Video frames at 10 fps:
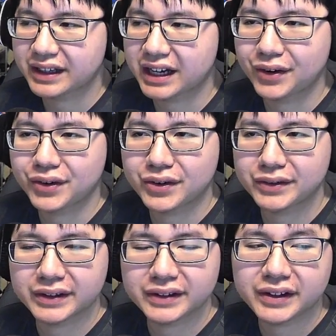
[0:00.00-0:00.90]
I'll go
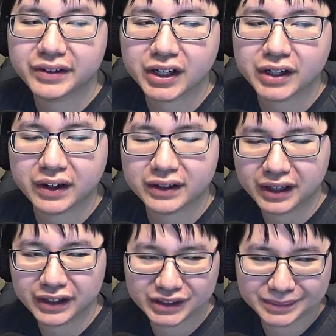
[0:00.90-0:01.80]
into detail of all the
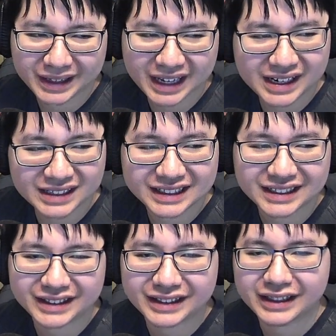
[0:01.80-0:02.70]
other mechanics
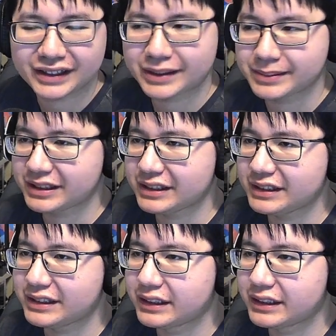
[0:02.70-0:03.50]
later in later episodes.